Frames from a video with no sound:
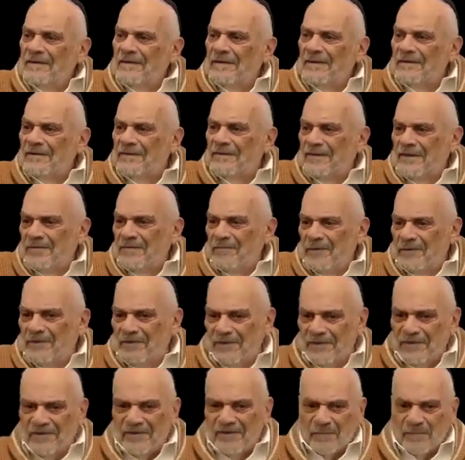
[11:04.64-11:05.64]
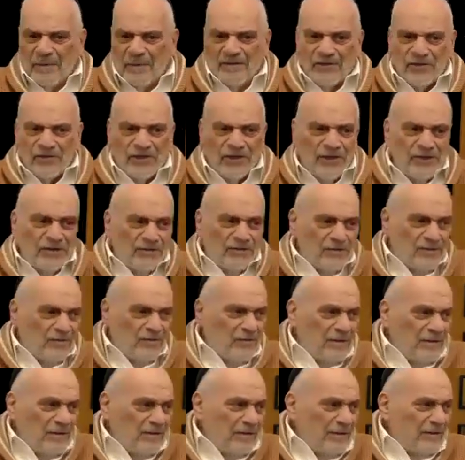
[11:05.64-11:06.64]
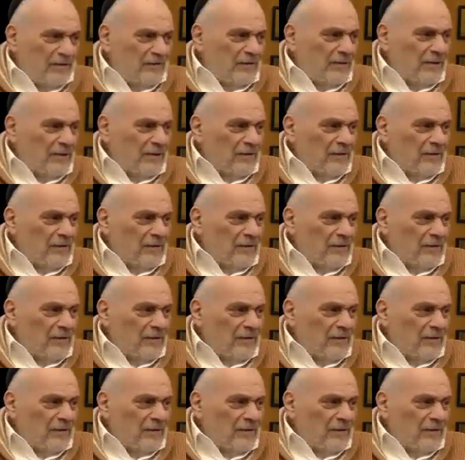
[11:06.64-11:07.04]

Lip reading: I said, because it's basher to be that way.